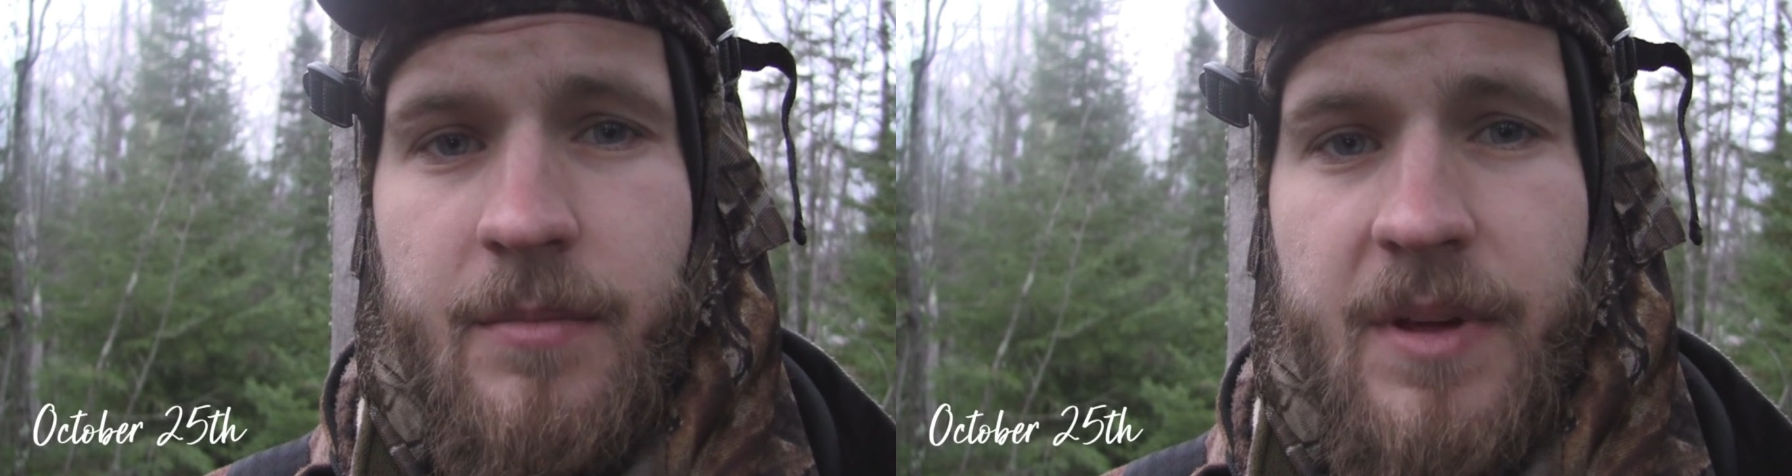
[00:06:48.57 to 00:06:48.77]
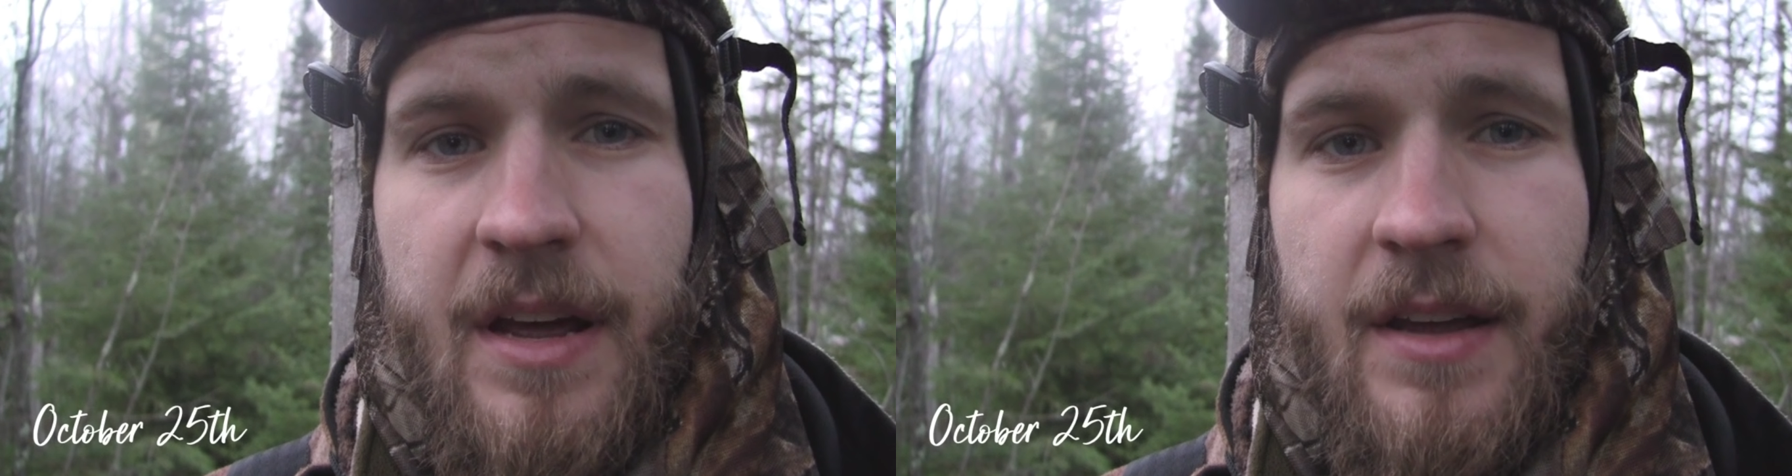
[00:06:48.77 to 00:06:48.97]

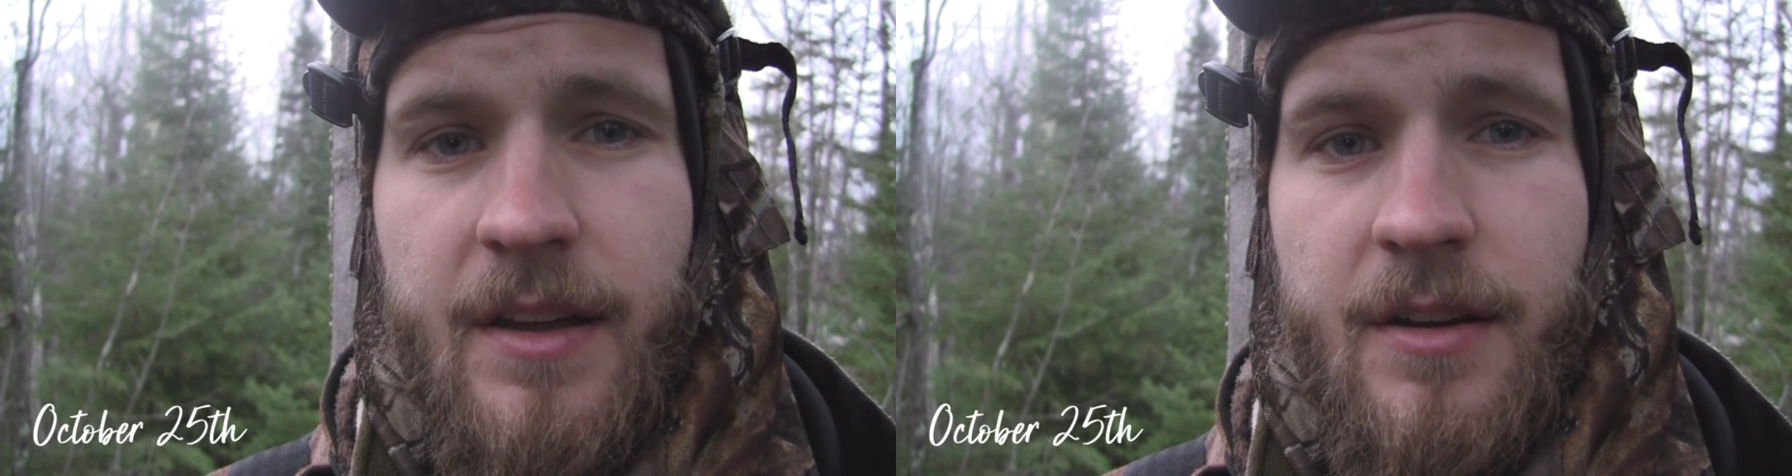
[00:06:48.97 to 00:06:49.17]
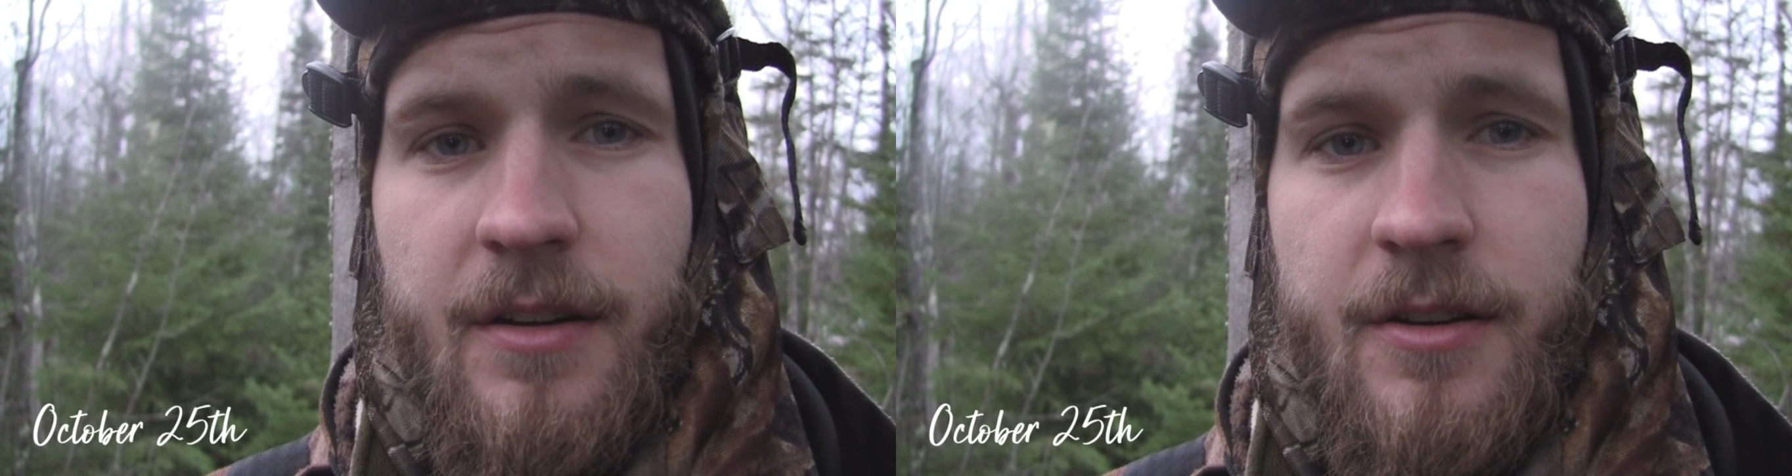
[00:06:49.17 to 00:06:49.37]
back
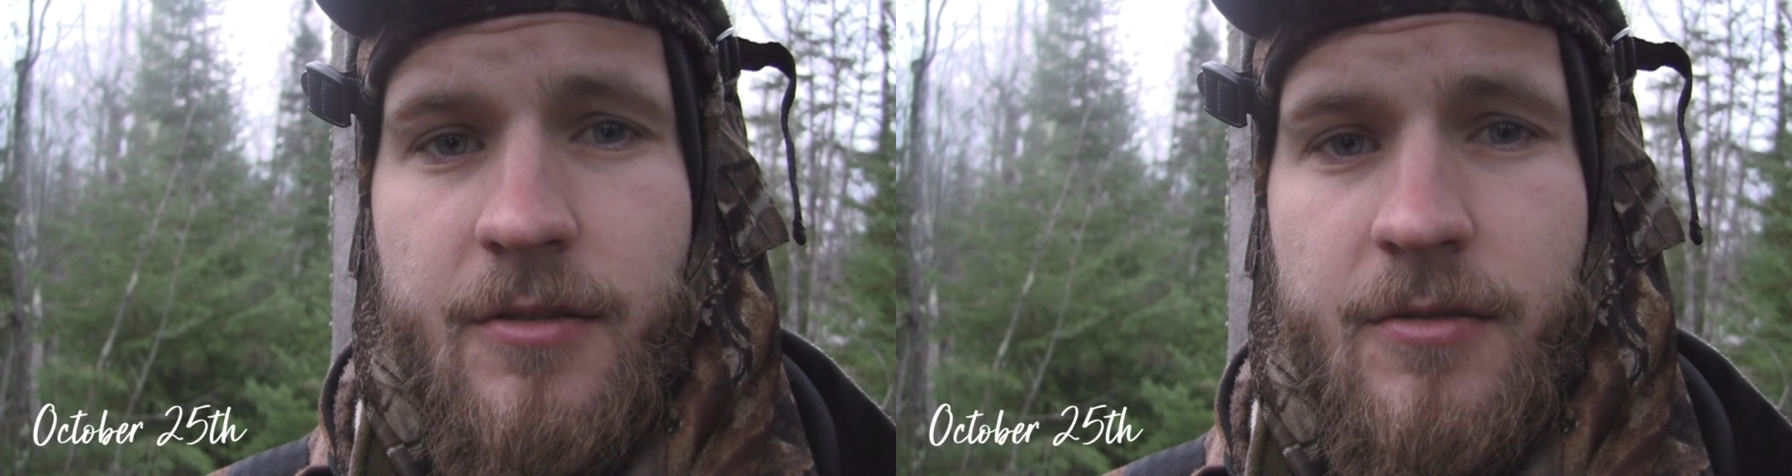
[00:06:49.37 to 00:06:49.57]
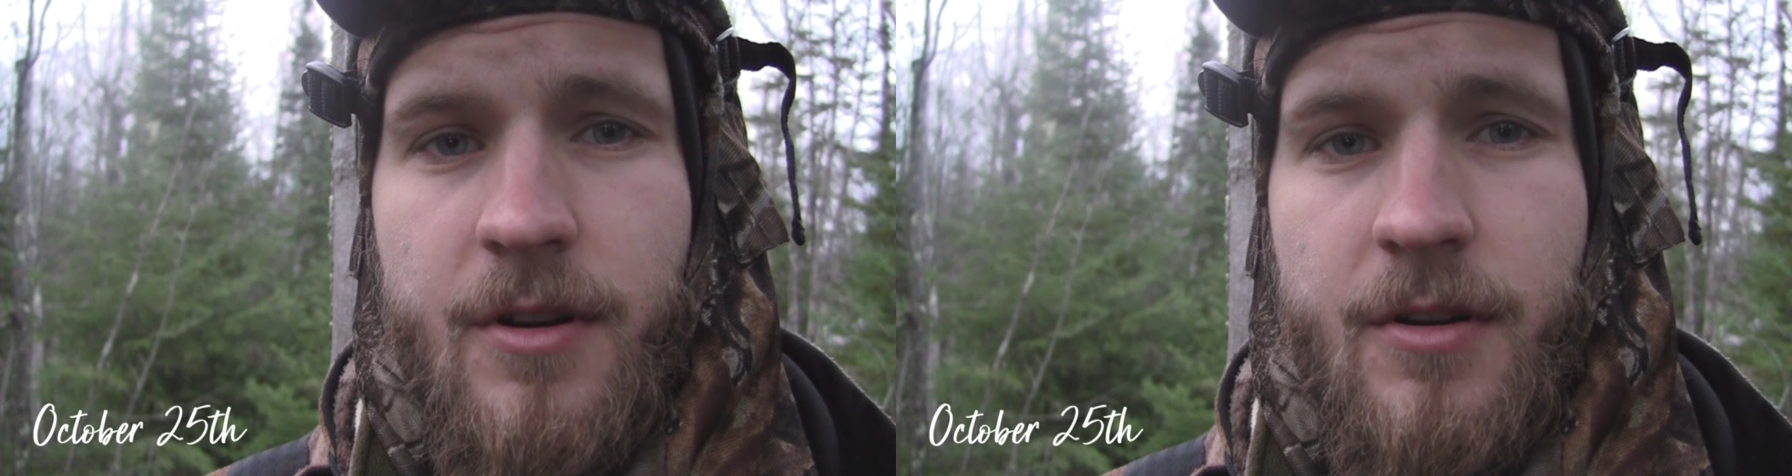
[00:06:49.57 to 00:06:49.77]
here in
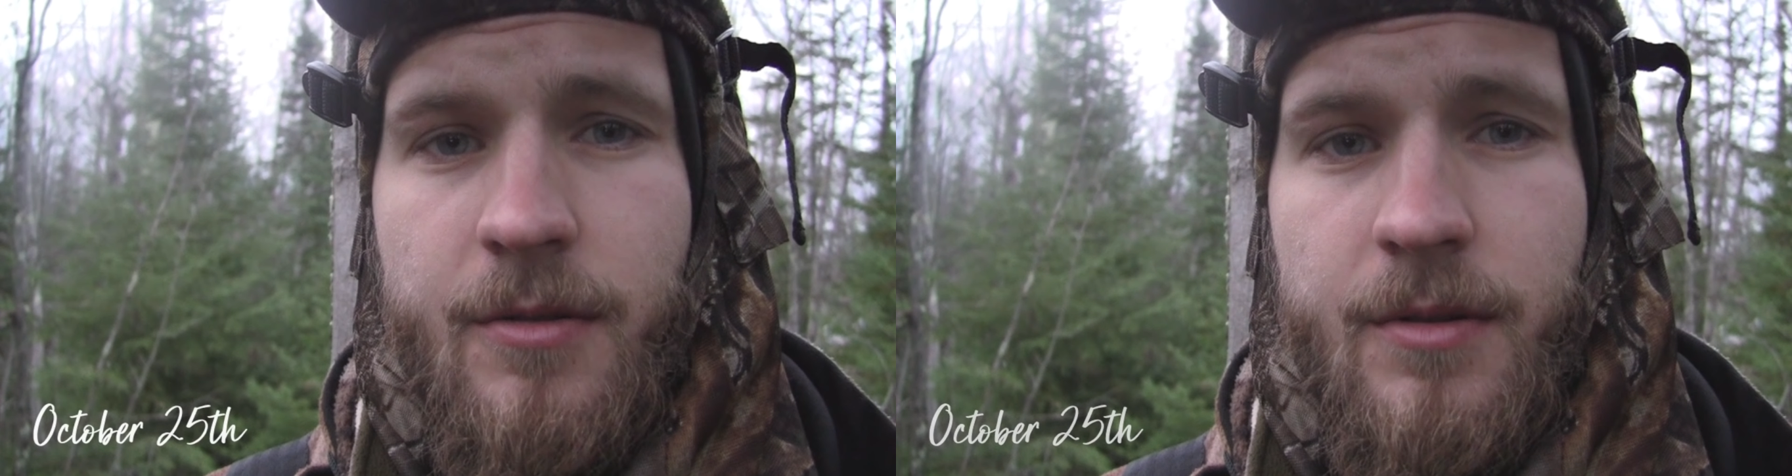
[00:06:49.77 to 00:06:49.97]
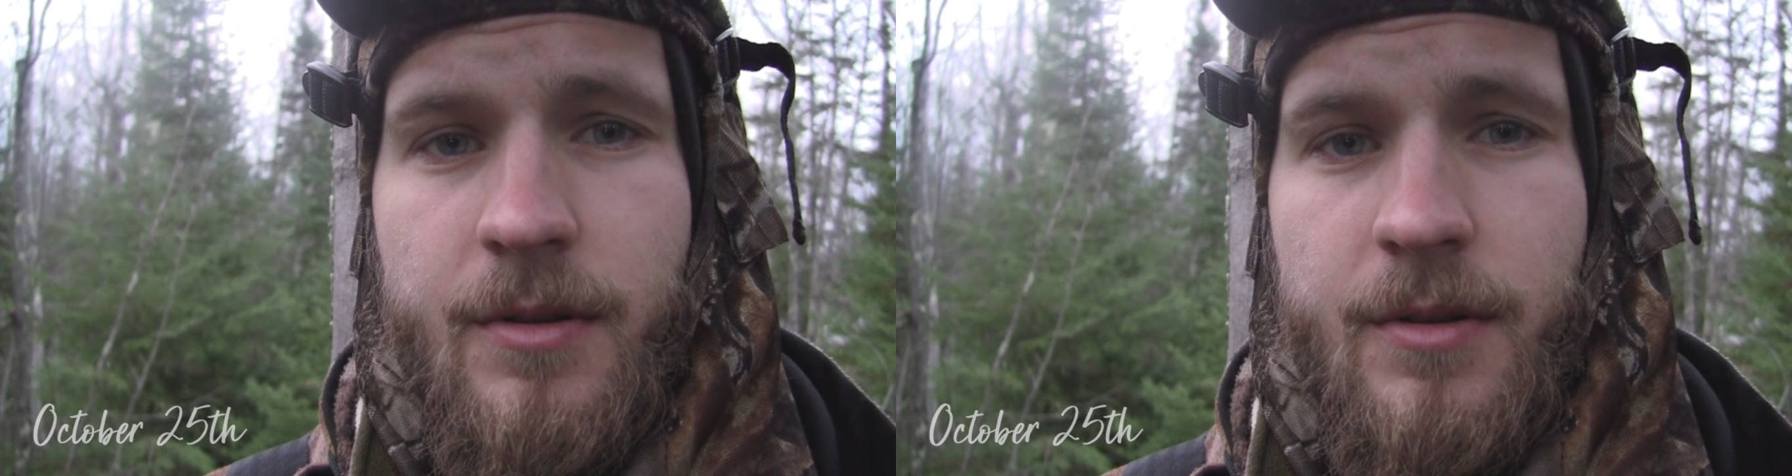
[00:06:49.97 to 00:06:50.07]
a row,